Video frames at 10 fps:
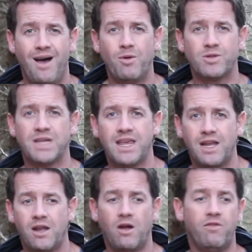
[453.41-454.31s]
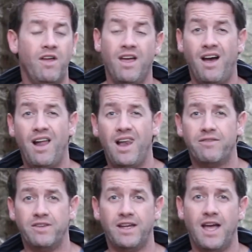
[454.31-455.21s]
I'm not taking it off. I
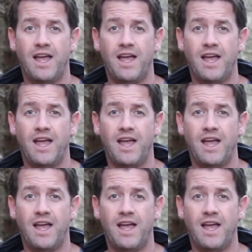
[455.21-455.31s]
love it.